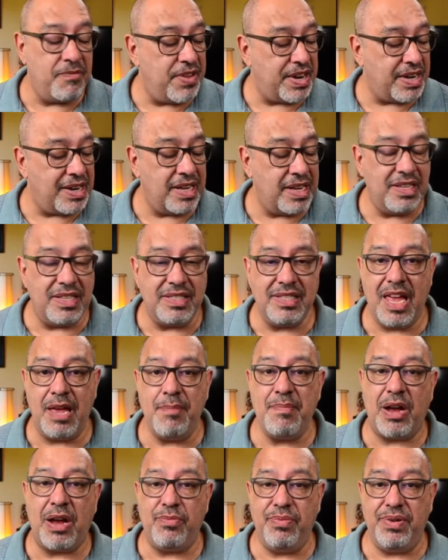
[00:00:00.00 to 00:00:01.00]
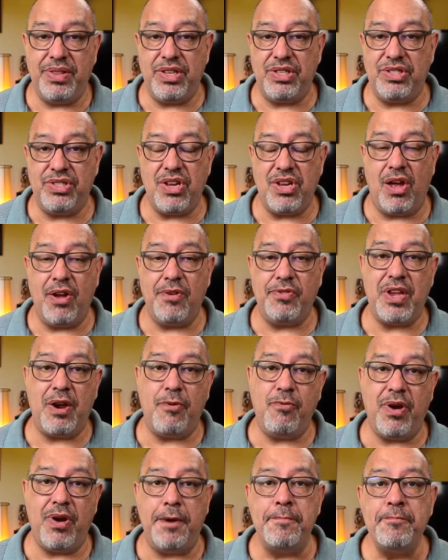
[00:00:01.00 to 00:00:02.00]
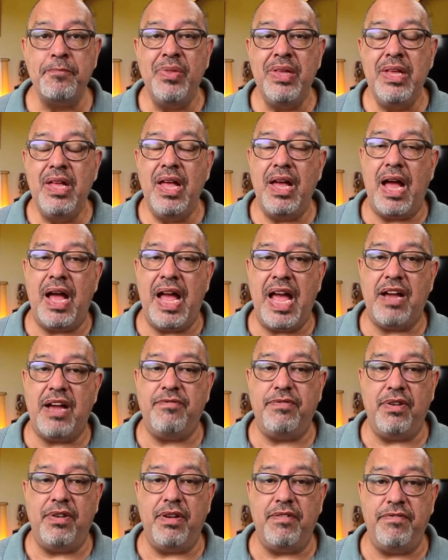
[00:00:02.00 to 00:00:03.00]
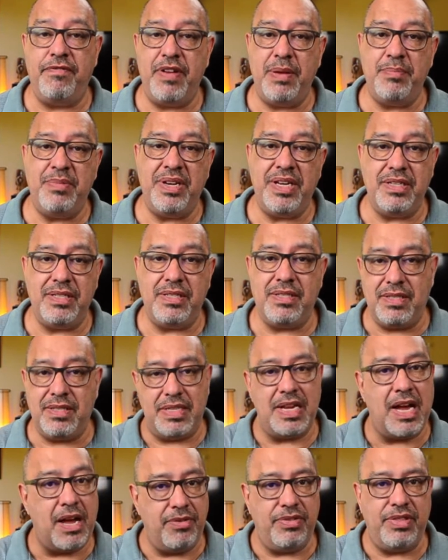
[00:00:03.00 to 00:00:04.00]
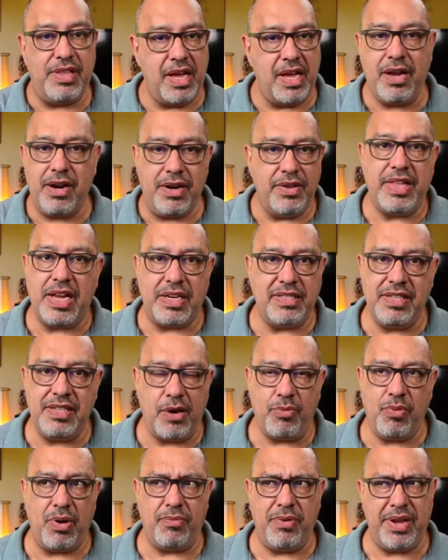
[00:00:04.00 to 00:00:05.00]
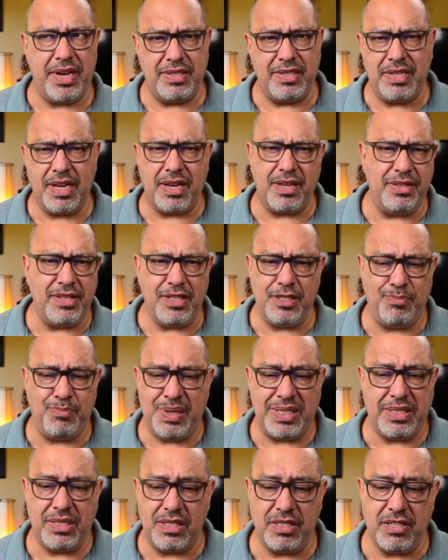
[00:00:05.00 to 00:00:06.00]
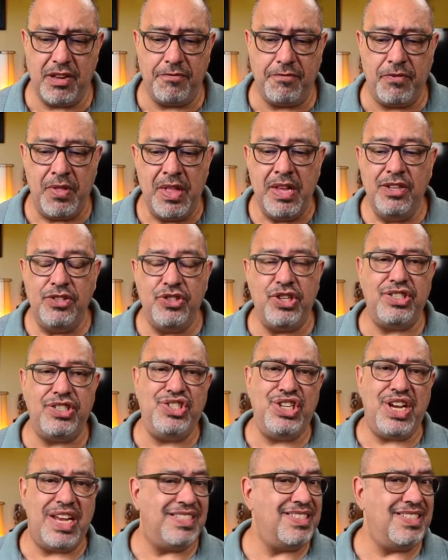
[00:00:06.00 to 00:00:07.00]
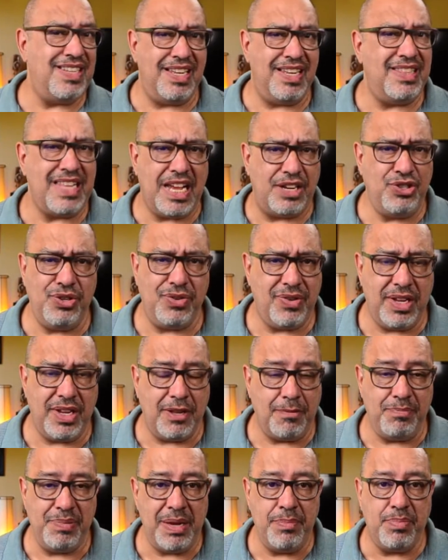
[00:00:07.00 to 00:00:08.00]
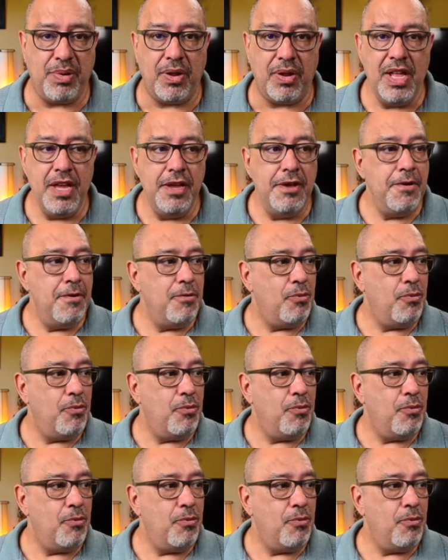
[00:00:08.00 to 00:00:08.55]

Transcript: Fernandez came out with this song, there were a handful of feminists out there that said, well, wait a second, this business of suggesting that you kill people,